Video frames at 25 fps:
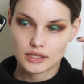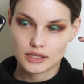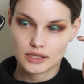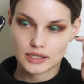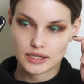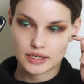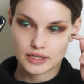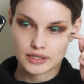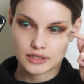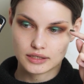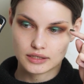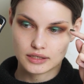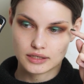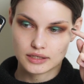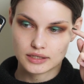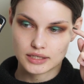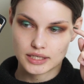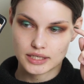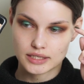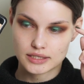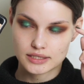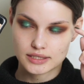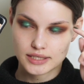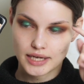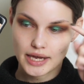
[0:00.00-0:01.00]
Then
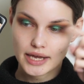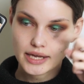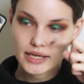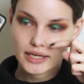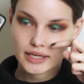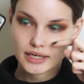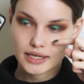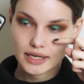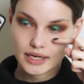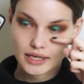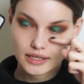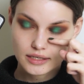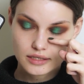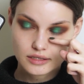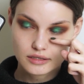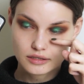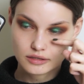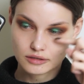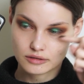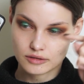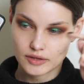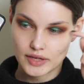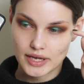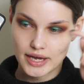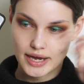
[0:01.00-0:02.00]
it's taken
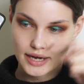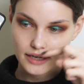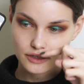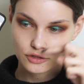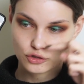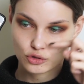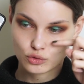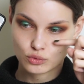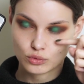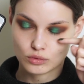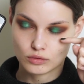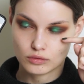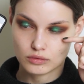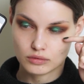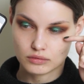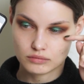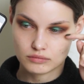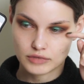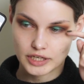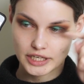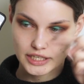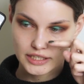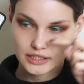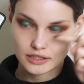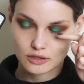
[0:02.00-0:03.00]
into the actual
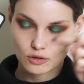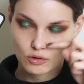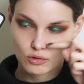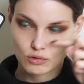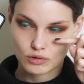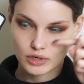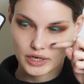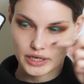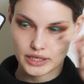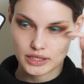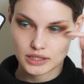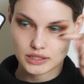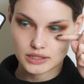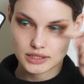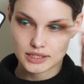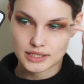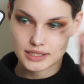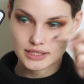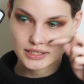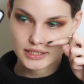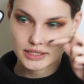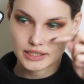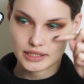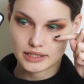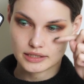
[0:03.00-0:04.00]
inner corner, into the
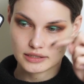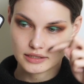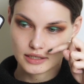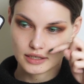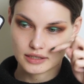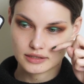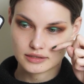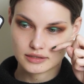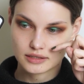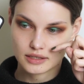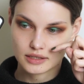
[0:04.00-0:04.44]
tear duct